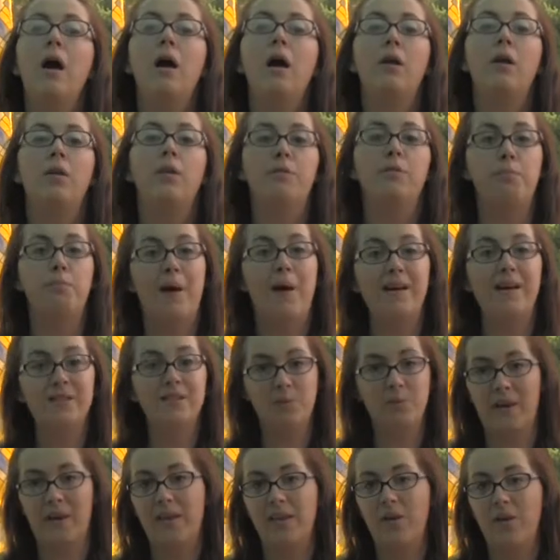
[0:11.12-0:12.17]
The
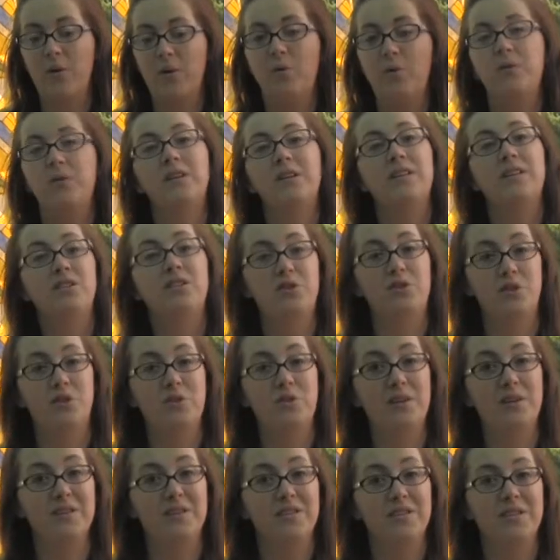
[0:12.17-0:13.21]
best way though to do
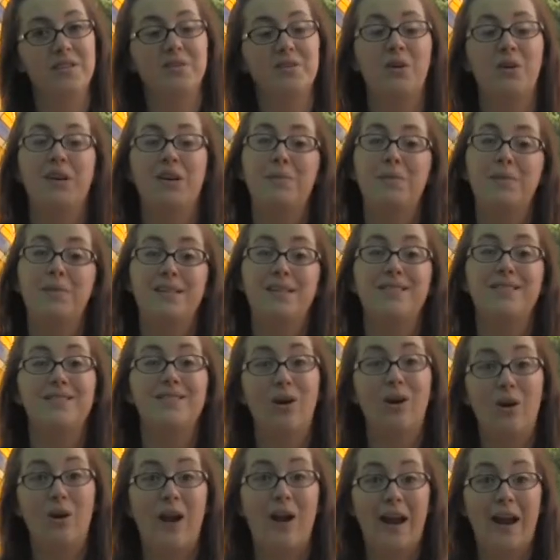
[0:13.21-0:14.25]
this is going to be
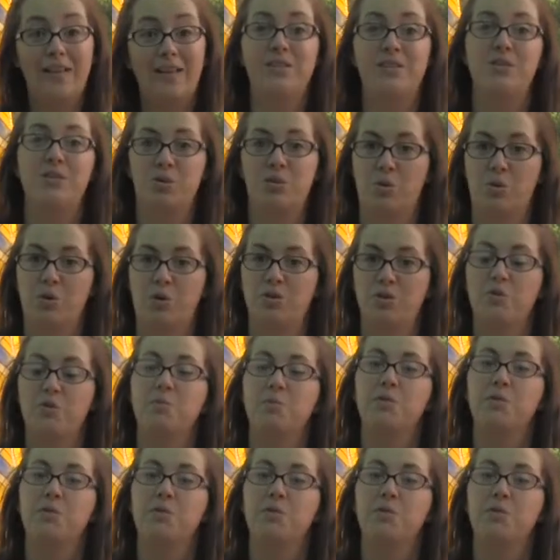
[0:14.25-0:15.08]
start at the source.